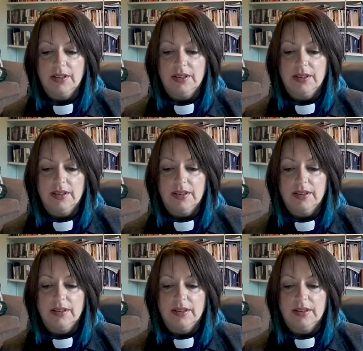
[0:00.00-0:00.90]

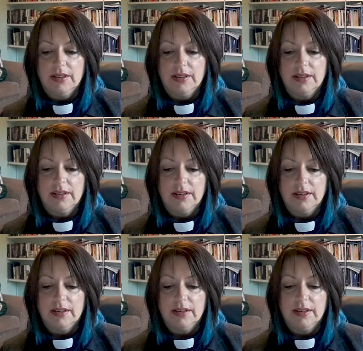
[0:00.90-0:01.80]

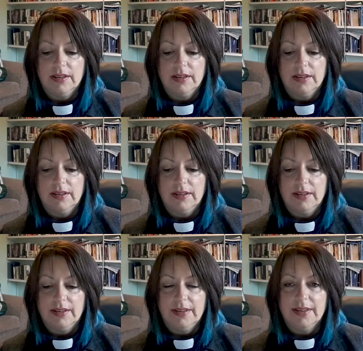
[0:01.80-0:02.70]

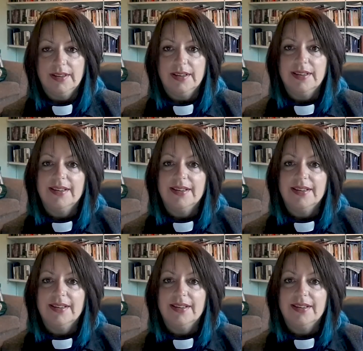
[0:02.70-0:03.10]
(no one is talking)